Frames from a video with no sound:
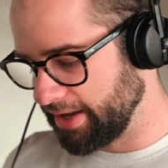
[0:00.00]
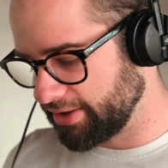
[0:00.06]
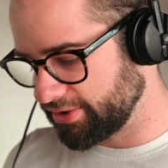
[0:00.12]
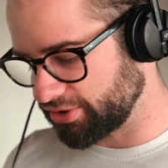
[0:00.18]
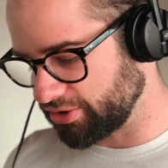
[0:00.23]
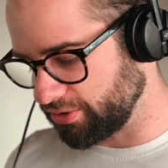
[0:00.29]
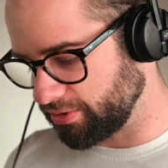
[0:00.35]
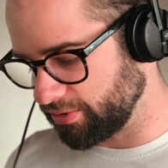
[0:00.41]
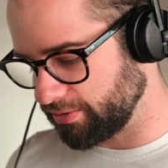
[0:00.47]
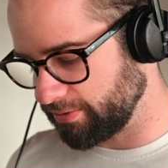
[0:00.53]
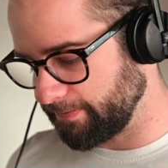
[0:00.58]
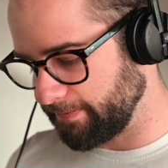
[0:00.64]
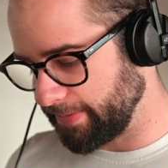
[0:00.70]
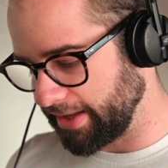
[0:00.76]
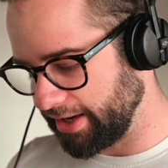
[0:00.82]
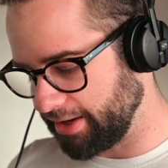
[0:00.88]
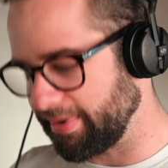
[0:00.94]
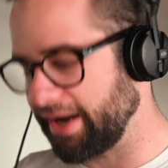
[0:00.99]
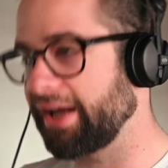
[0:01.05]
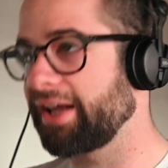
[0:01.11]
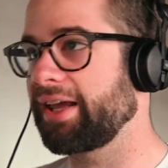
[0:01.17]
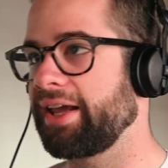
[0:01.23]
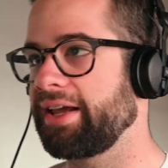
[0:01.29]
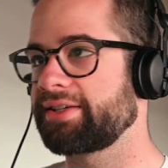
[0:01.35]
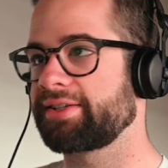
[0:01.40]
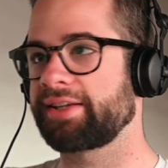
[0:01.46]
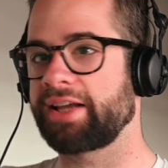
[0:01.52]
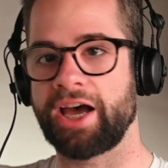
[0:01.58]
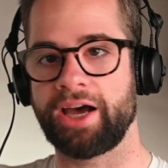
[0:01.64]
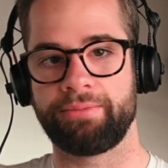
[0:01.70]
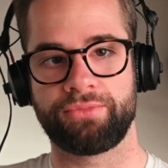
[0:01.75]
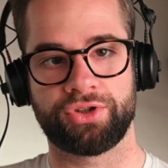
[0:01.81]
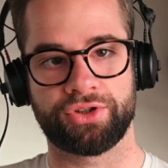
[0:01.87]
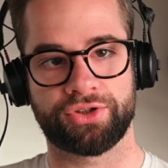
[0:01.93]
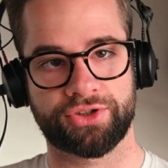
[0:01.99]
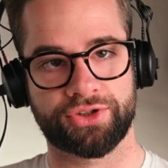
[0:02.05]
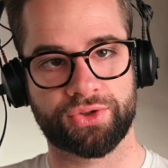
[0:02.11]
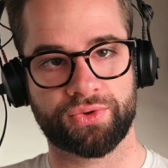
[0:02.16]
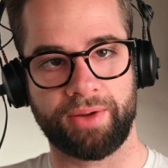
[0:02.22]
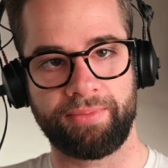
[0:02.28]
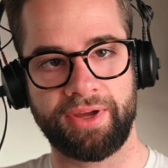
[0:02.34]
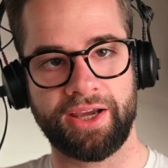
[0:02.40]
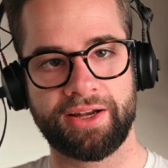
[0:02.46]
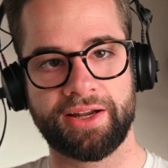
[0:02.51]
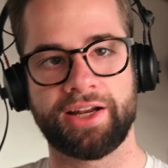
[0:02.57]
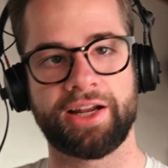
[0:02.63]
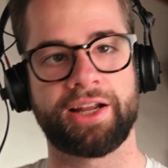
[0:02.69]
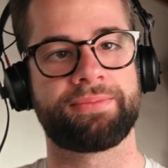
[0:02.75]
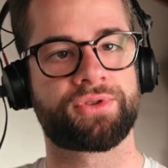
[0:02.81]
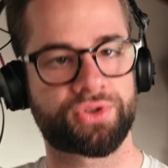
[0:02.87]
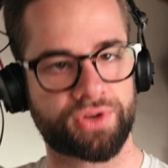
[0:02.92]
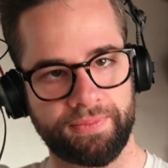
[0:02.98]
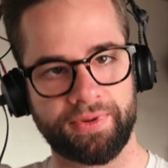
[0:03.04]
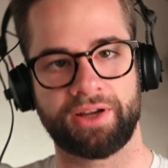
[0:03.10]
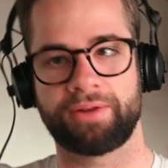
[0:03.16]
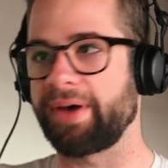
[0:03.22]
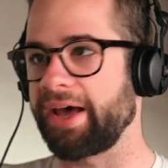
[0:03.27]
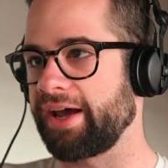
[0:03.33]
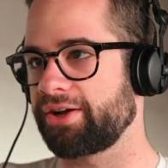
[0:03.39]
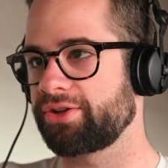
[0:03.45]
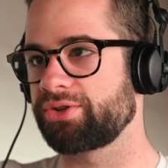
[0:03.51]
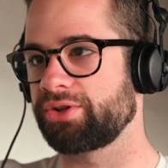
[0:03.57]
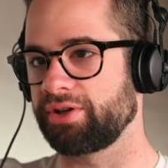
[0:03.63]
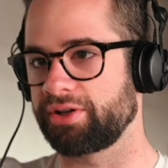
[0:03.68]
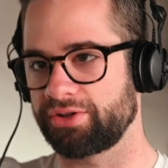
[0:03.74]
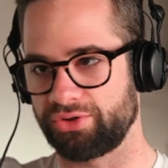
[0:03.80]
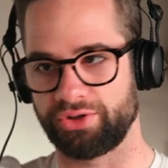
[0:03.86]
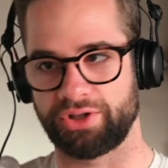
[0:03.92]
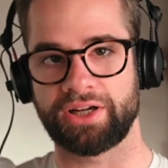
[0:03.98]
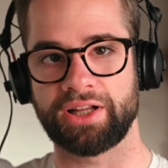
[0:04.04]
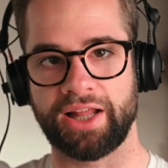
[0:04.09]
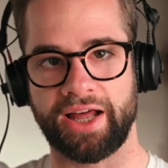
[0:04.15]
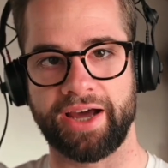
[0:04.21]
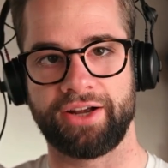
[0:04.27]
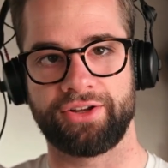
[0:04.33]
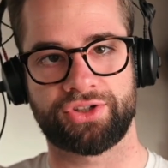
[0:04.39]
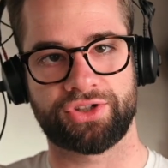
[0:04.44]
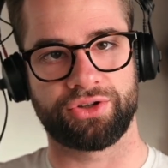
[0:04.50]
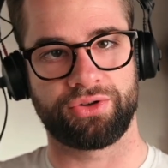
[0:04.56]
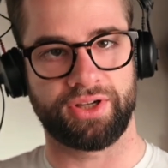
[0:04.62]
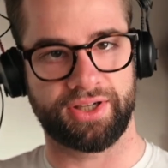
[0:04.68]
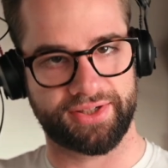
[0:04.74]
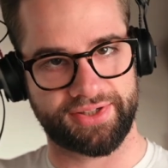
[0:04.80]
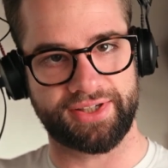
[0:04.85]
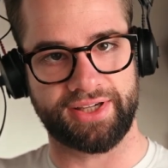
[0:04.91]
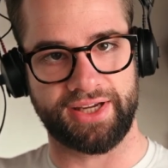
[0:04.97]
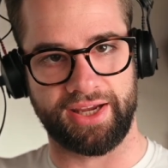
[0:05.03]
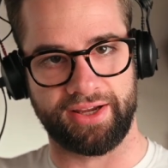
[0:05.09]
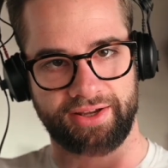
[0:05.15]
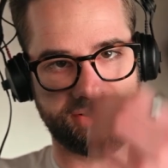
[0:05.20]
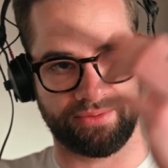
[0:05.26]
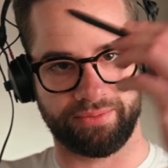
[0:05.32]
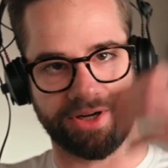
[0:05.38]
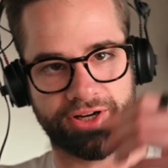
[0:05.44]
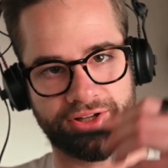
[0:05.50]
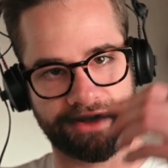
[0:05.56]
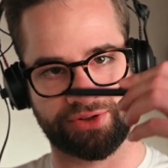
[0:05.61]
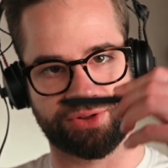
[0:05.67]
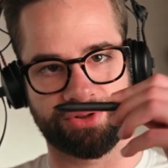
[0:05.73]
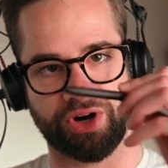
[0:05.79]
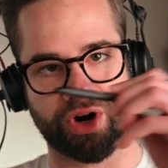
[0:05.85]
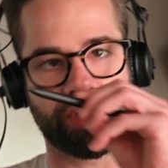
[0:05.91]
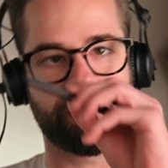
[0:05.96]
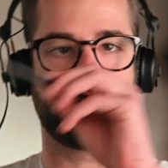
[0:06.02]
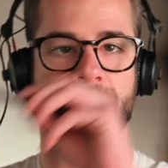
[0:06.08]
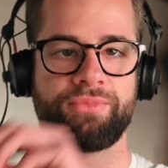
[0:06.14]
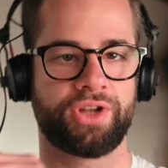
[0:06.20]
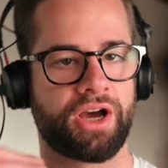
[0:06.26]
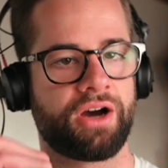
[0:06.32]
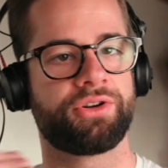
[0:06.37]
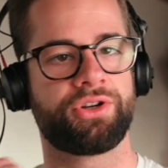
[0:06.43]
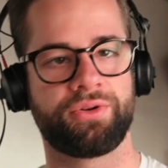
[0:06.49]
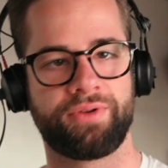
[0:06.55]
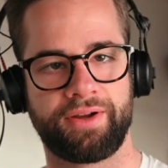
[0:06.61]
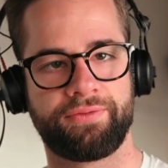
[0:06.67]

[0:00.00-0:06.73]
So in my case, I'm just streaming it, and I'm streaming it back to the client. So you see it when it's, oh, I'm now doing